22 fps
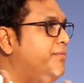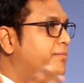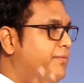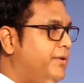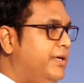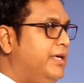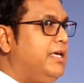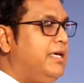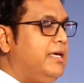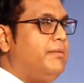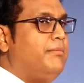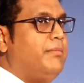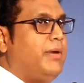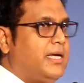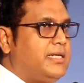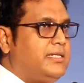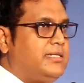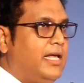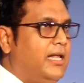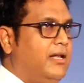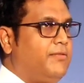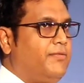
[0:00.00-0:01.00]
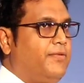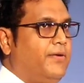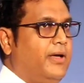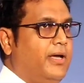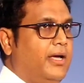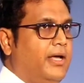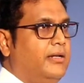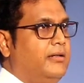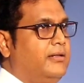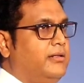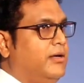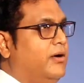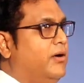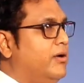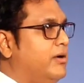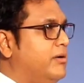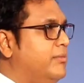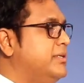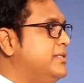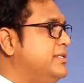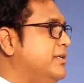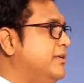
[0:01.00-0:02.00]
we, myself, and the
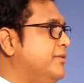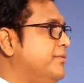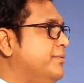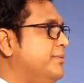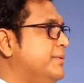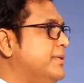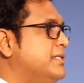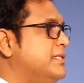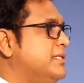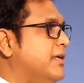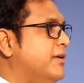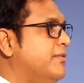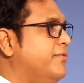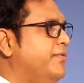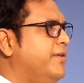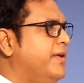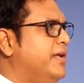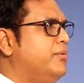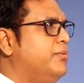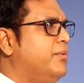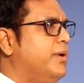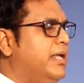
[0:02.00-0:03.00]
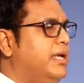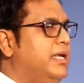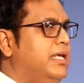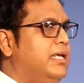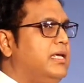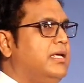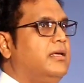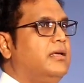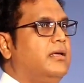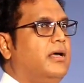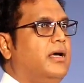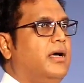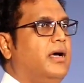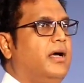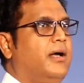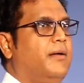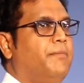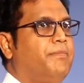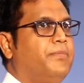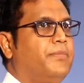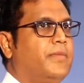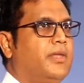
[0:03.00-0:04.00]
Honorable Chief Minister felt very
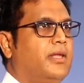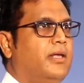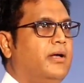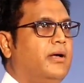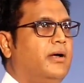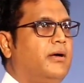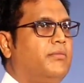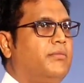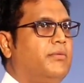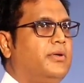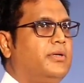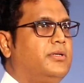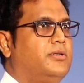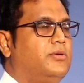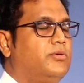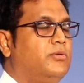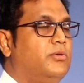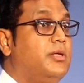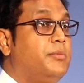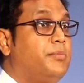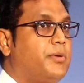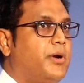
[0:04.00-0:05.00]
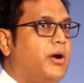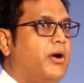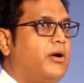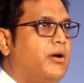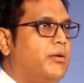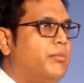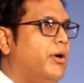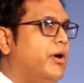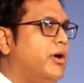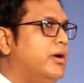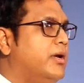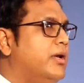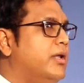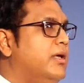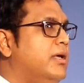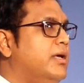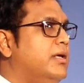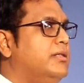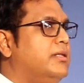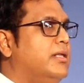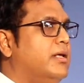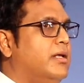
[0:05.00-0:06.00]
um, uh, truly proud
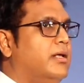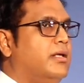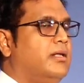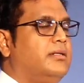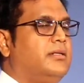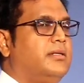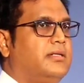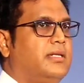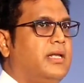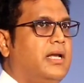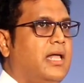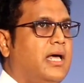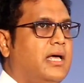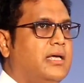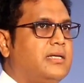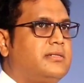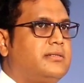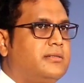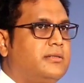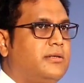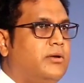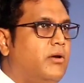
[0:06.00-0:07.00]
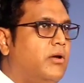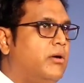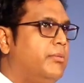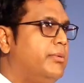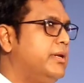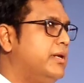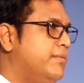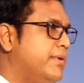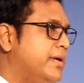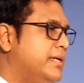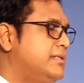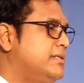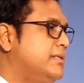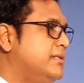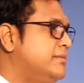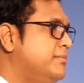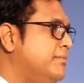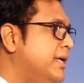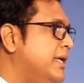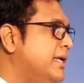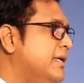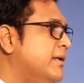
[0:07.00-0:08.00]
about the, the, the last Global Investors
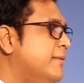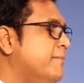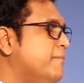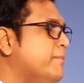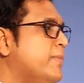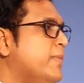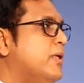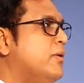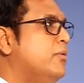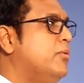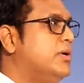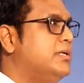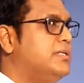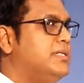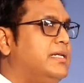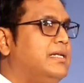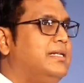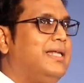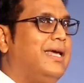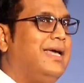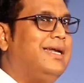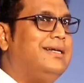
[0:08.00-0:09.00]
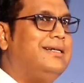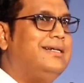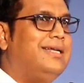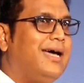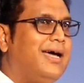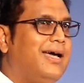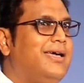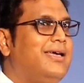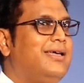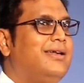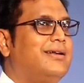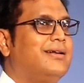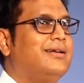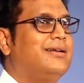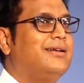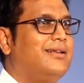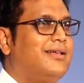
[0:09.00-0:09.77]
Meet was that the entire